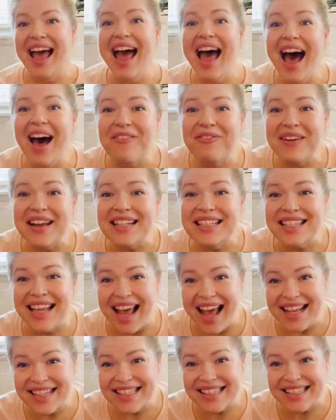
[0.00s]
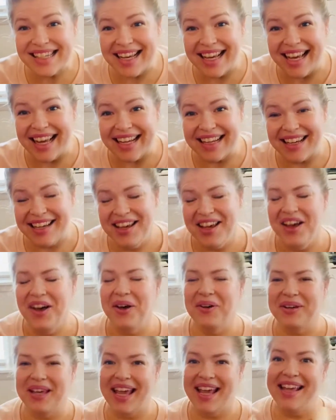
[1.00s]
Fantastic.
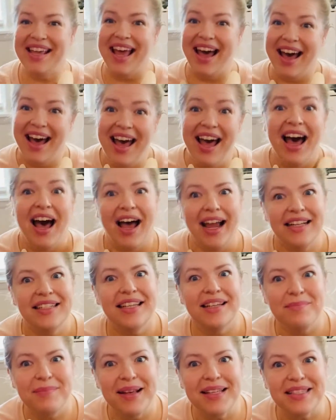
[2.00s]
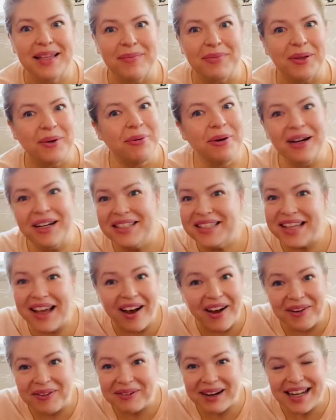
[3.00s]
Okay, yeah, I did mess up the words
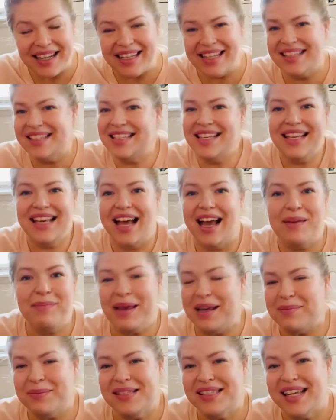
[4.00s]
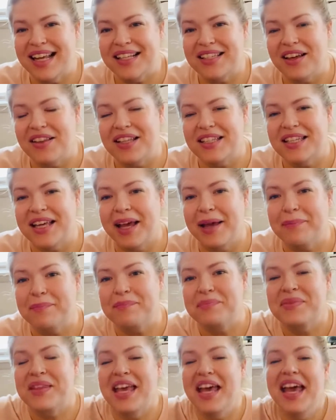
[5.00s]
already. See, I make mistakes all the time.
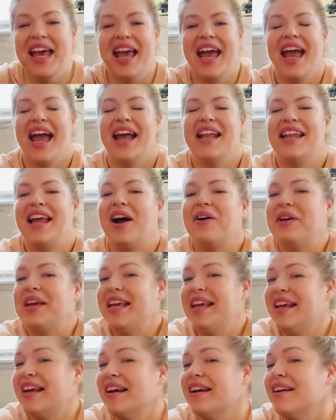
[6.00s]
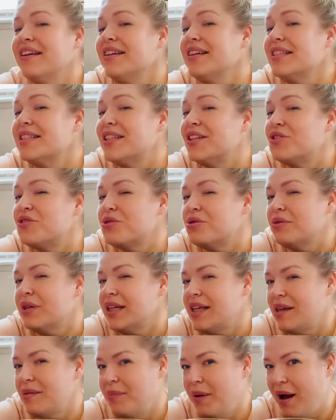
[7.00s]
And now here's the
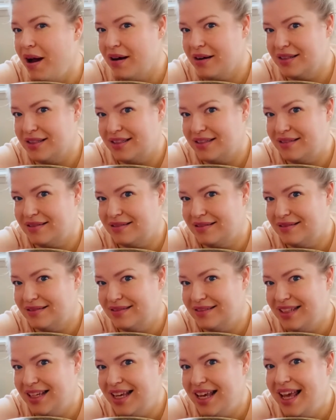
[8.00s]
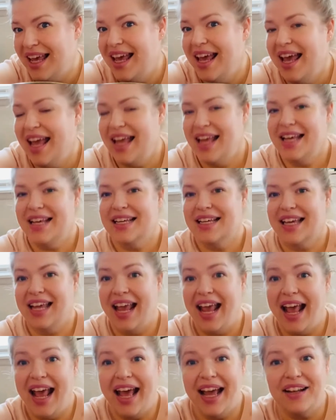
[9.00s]
tricky part.
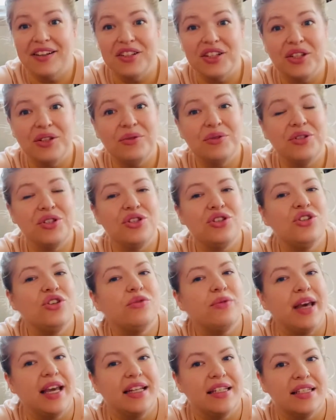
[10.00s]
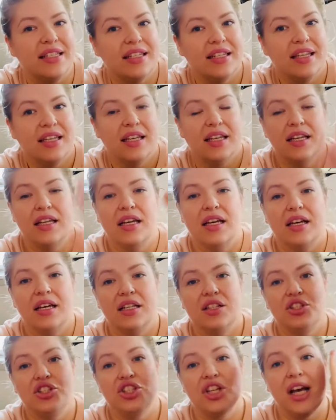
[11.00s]
Can you do it
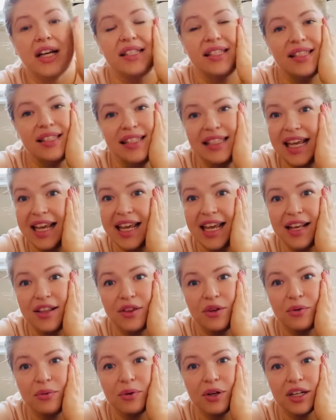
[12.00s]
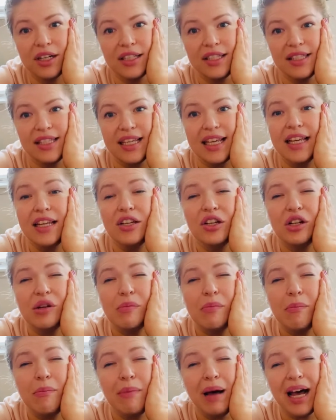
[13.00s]
just saying the words in your
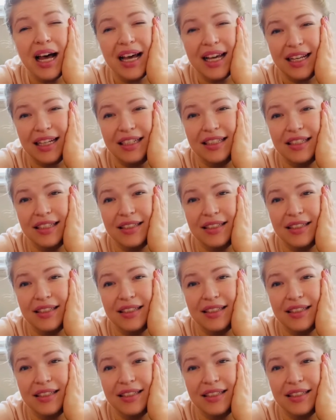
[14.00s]
mind?